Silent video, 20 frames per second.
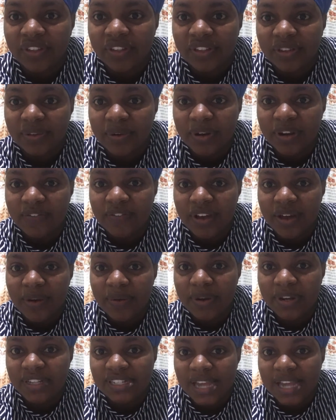So what if I
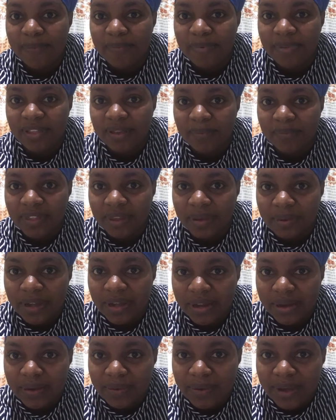want to type something? What
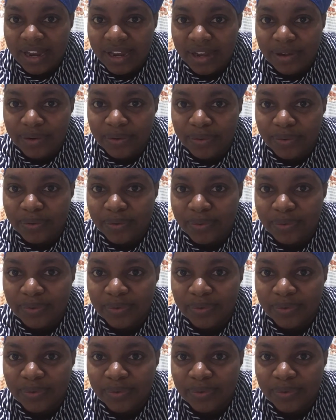do I do?